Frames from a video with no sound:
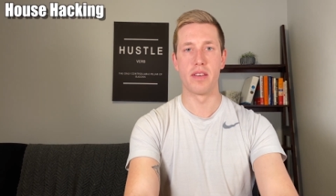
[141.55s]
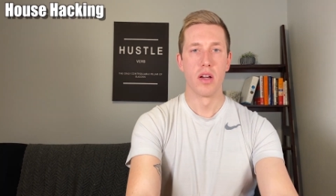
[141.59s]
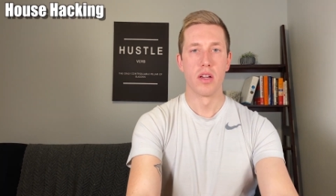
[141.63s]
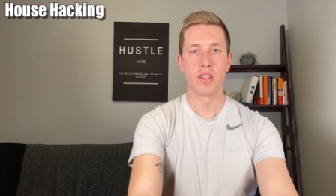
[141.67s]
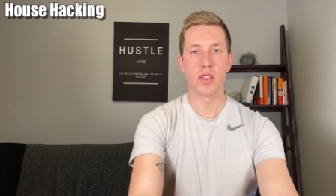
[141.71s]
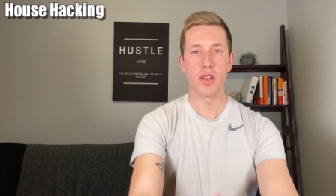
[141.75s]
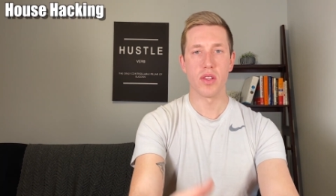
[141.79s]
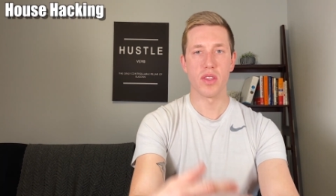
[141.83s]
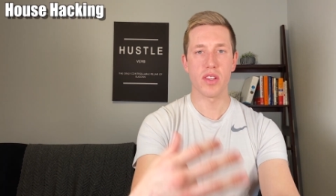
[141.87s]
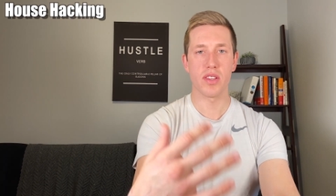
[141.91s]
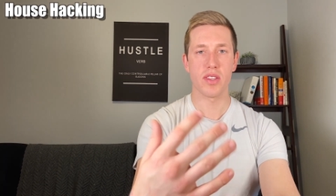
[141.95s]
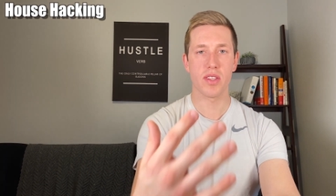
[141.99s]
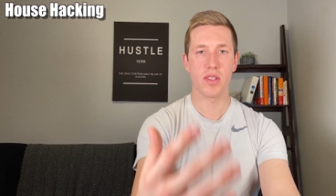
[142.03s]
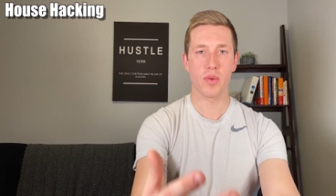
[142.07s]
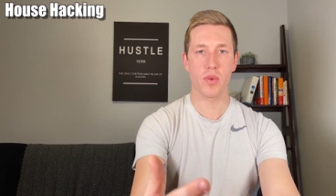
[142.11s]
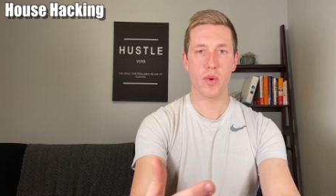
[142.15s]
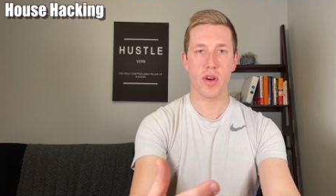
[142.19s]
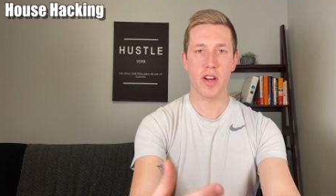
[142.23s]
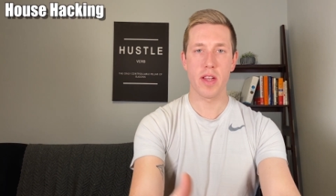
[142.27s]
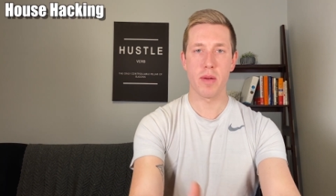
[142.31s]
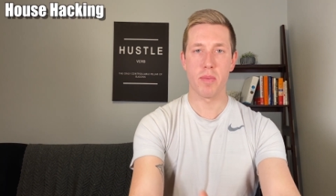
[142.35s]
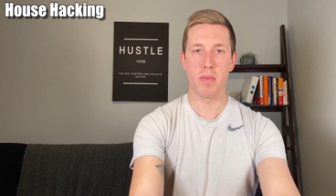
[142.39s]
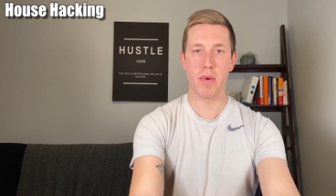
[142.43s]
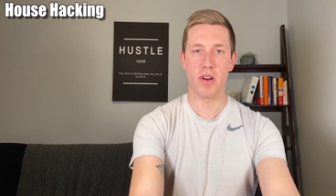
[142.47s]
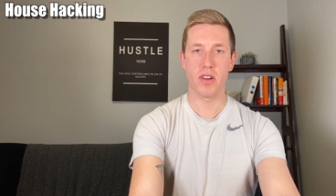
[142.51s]
So this is where
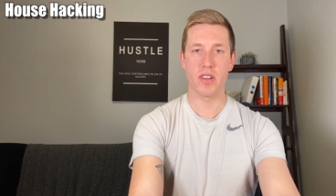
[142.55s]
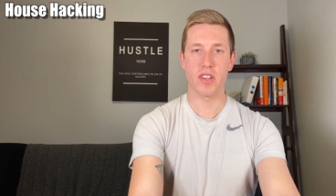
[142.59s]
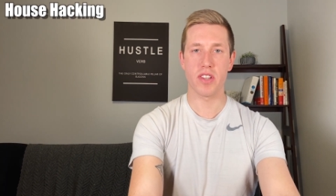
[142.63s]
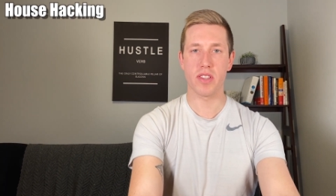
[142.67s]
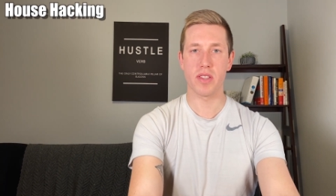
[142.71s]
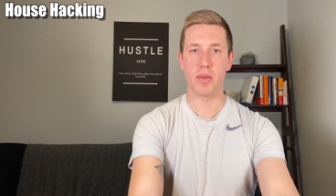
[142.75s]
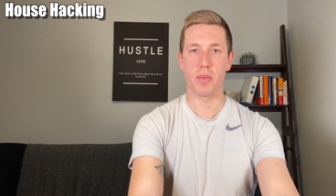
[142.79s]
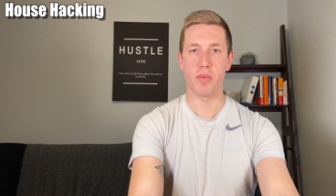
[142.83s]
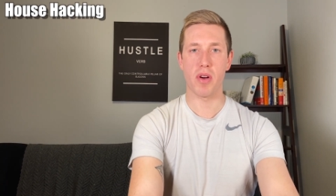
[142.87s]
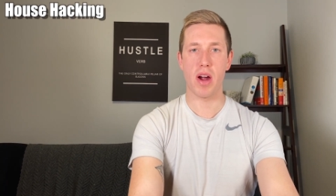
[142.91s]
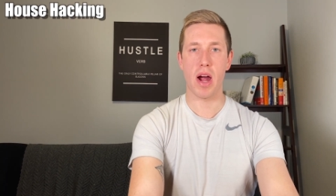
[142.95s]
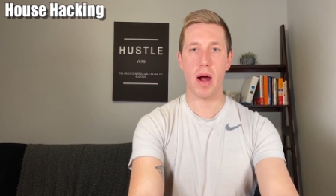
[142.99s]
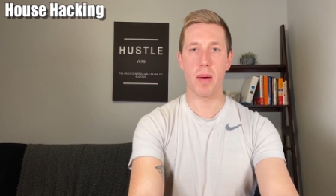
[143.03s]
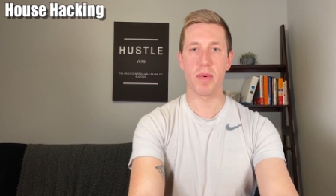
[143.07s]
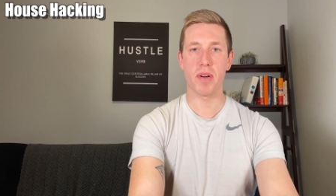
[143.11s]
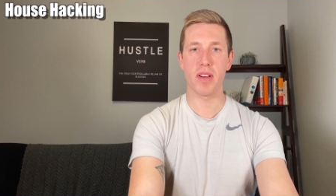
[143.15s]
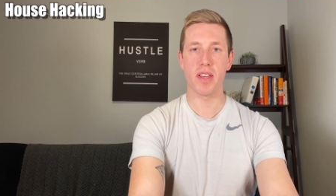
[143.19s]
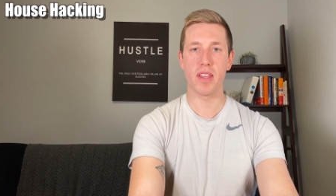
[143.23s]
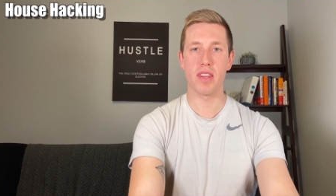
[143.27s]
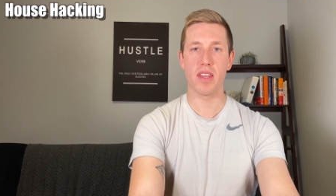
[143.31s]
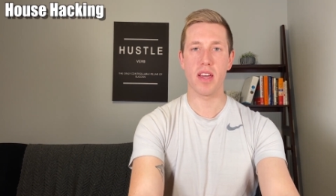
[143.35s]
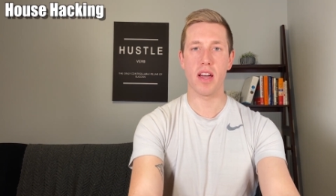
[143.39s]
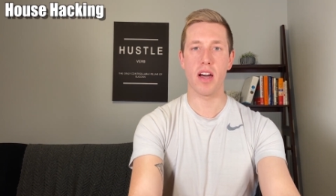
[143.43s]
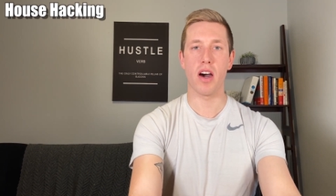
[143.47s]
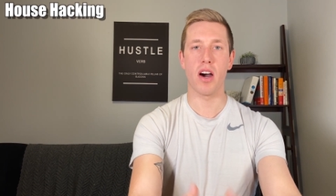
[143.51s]
you purchase a property
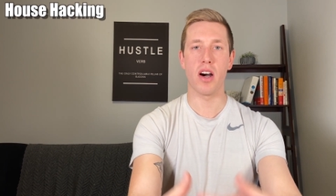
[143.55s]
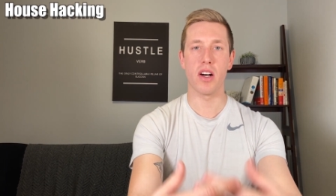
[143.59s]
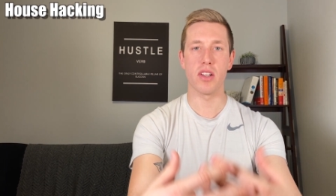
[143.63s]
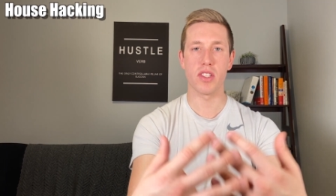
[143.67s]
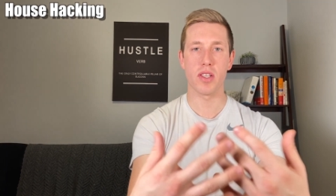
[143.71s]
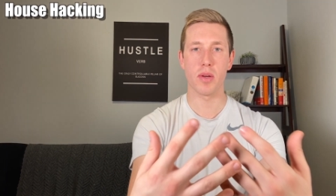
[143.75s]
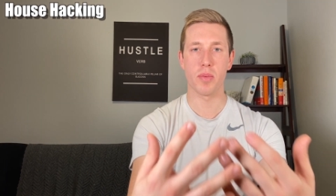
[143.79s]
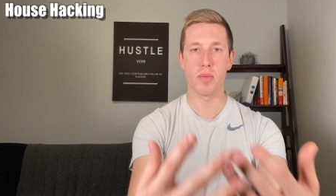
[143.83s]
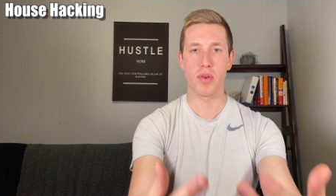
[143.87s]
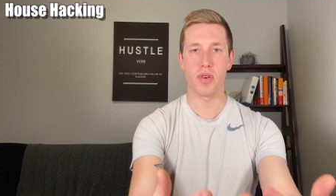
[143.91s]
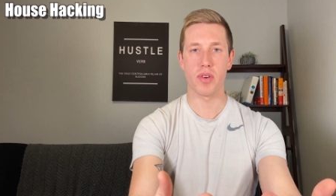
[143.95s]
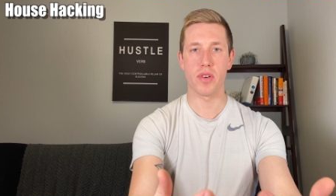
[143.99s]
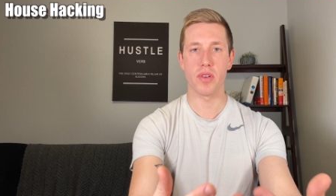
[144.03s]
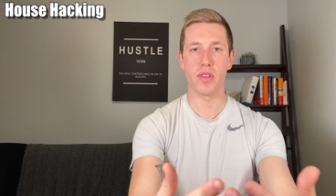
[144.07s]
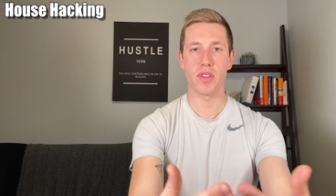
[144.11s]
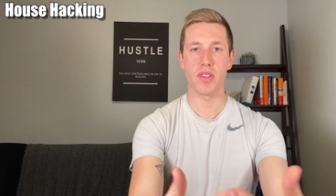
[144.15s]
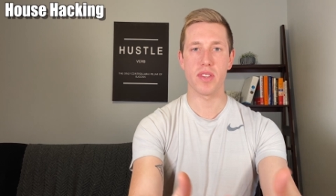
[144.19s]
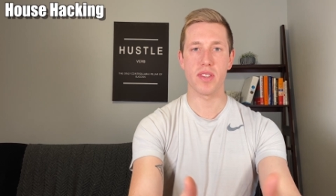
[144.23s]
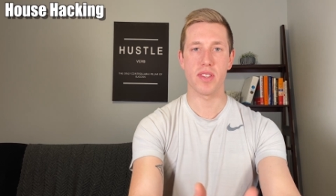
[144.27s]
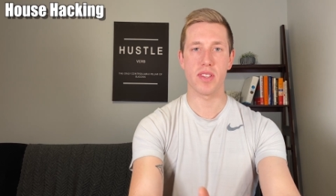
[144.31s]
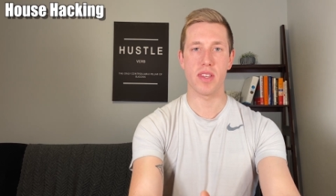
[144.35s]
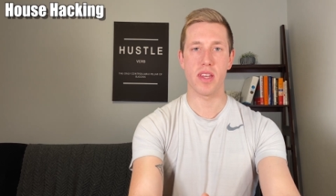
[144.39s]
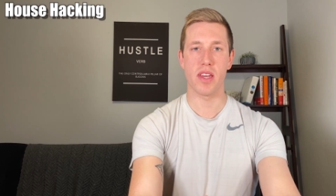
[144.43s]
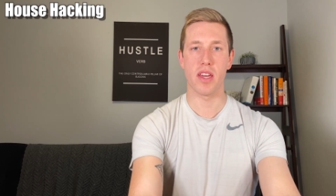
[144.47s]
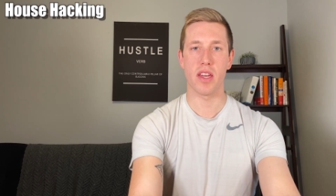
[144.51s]
that also
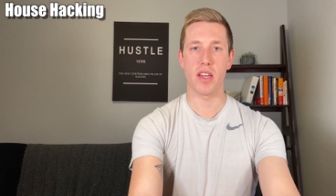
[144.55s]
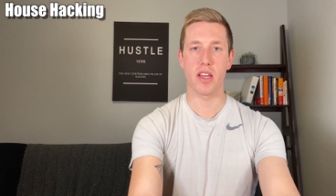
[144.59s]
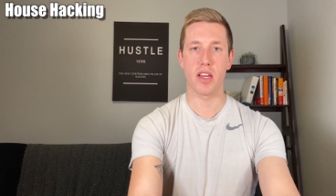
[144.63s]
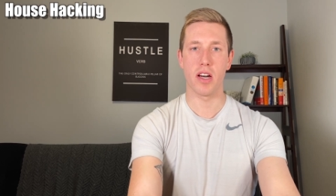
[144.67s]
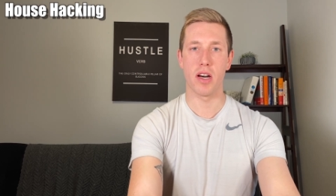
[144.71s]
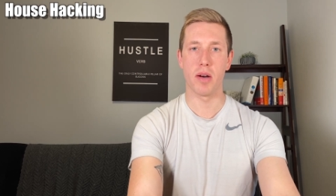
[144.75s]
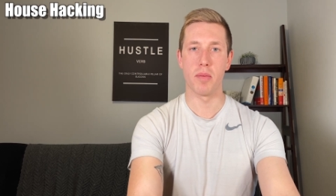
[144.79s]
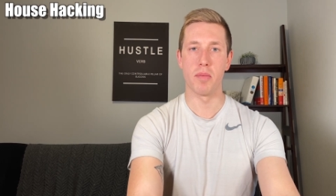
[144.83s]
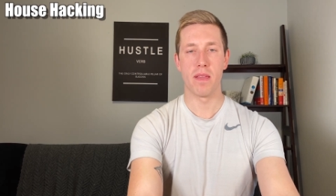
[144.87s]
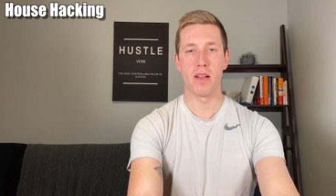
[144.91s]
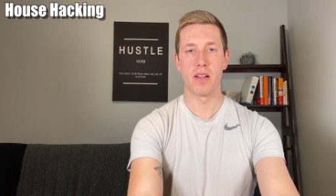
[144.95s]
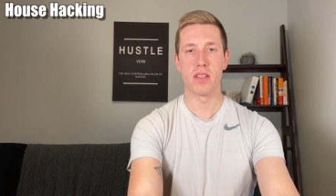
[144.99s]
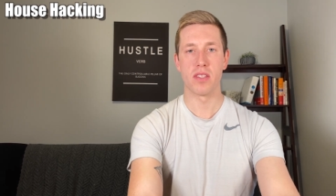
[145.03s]
produces an income,